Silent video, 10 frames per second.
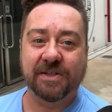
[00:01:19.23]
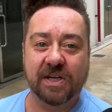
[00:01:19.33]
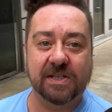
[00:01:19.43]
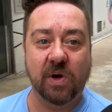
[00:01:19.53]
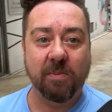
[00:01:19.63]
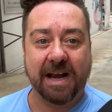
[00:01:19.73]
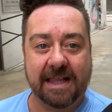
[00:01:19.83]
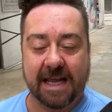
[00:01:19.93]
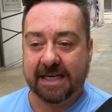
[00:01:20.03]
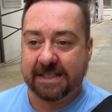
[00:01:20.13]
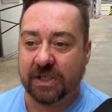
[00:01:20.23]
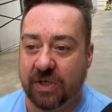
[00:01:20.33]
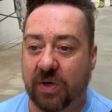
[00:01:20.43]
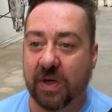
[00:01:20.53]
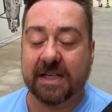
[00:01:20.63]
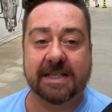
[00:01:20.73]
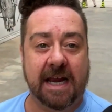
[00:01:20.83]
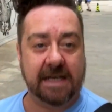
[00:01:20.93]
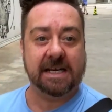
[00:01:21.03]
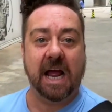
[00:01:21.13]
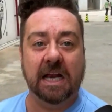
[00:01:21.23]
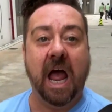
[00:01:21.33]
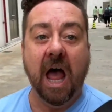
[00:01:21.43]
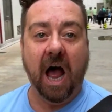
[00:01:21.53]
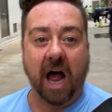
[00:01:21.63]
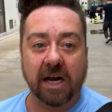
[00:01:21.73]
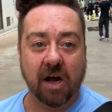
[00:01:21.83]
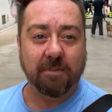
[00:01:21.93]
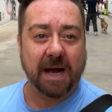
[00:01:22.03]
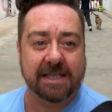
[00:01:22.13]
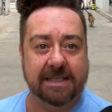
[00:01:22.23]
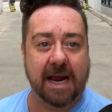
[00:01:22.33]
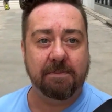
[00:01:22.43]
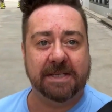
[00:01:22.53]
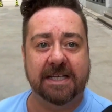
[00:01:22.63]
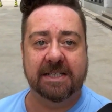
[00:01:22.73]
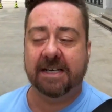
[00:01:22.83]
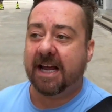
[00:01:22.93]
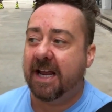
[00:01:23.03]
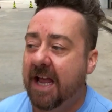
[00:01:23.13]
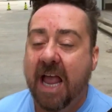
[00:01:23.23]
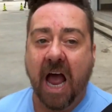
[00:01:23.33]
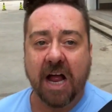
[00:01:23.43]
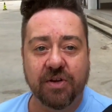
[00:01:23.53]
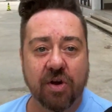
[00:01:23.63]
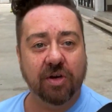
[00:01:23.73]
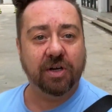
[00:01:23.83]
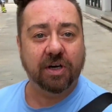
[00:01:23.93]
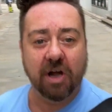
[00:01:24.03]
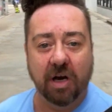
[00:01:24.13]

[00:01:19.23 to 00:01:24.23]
There's just so many things to do and say. I tell you, I got my steps in today, and you're going to